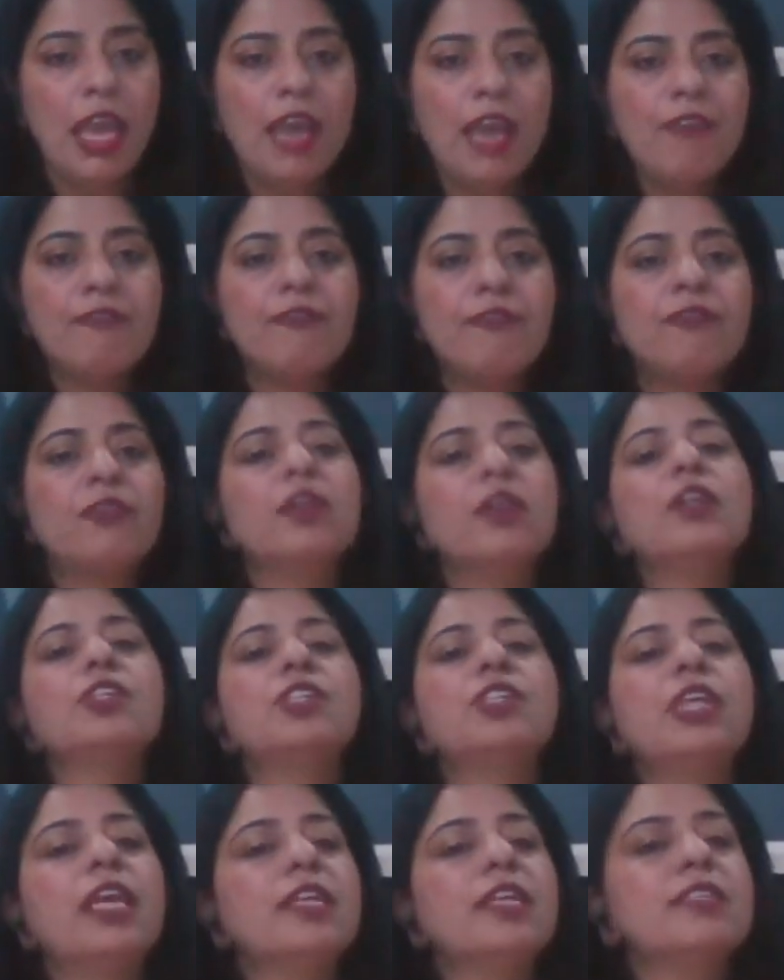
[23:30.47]
If
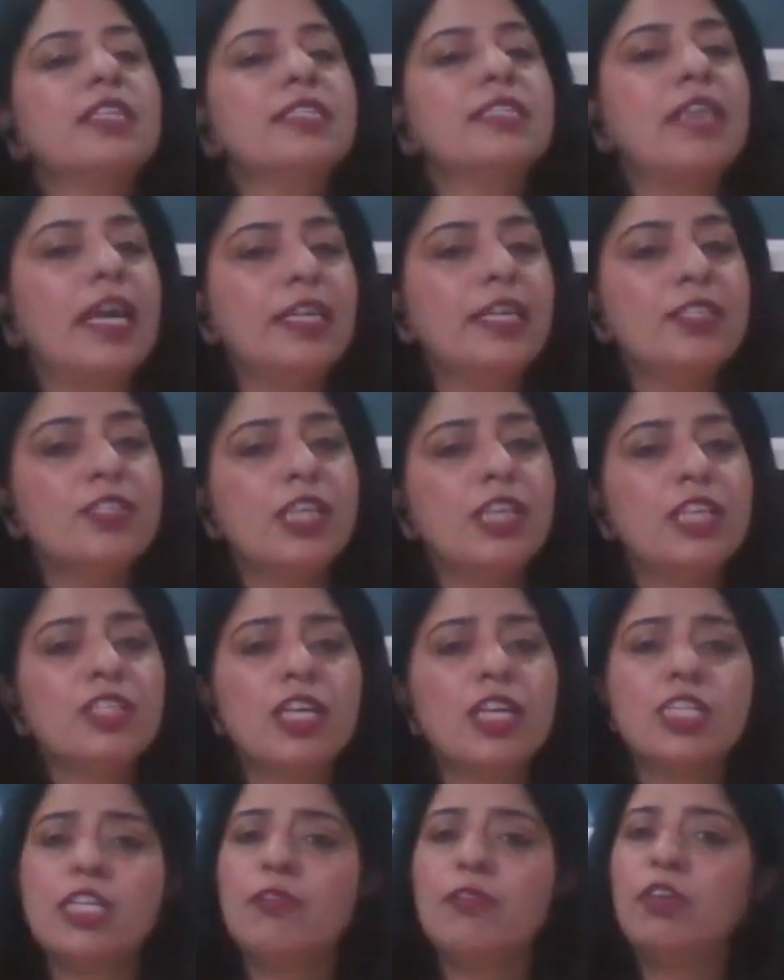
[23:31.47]
she is a science
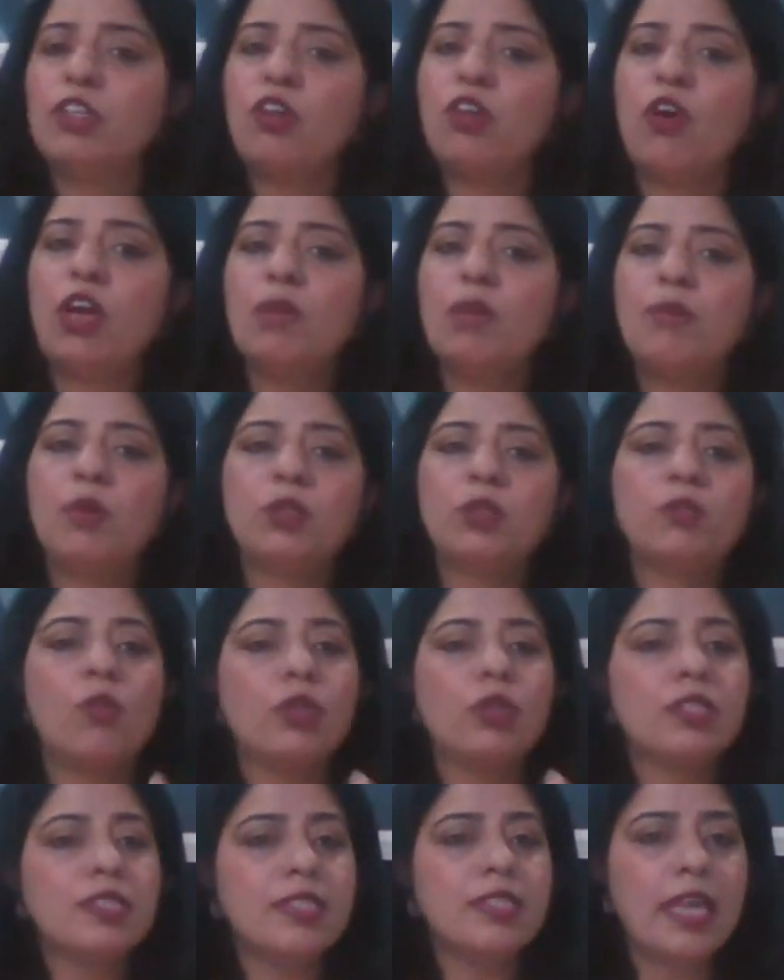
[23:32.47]
teacher, she will talk about
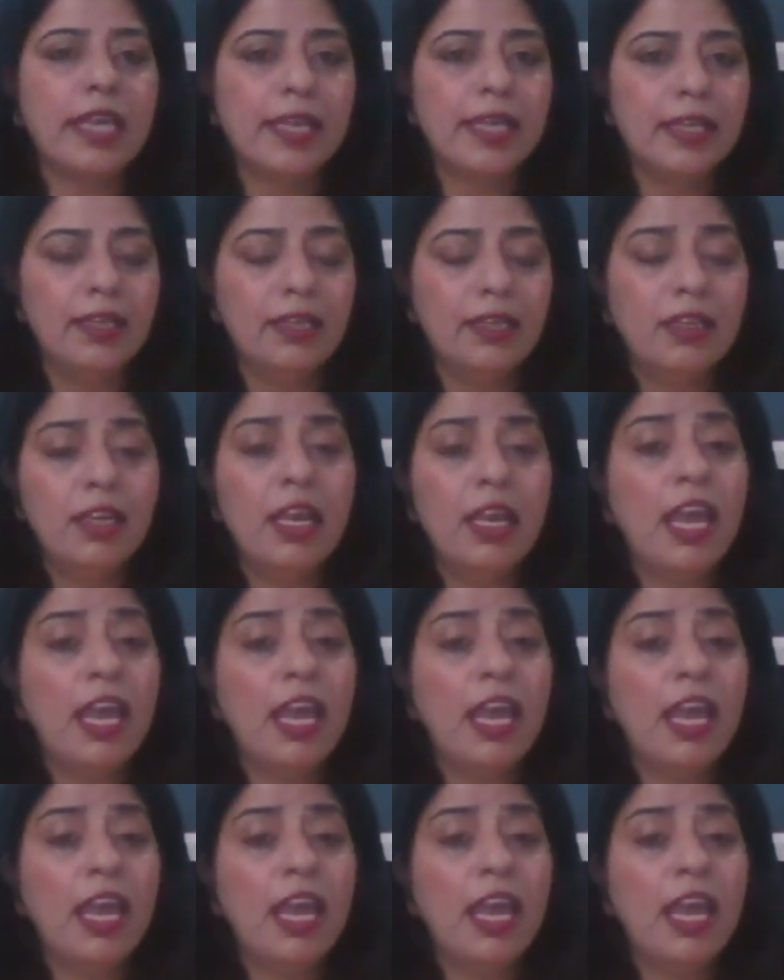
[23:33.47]
water cycle.